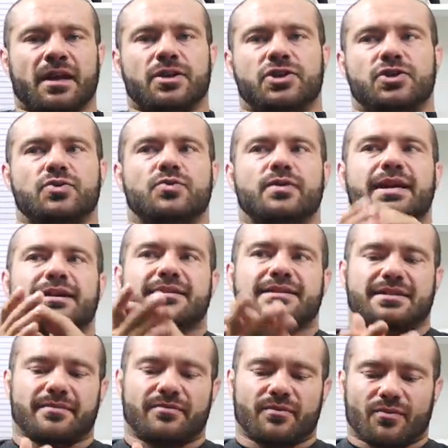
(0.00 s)
You, in
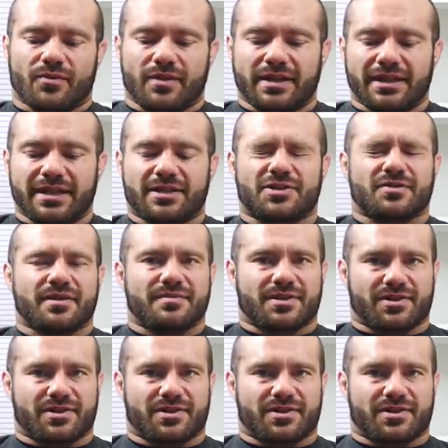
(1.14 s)
some really extreme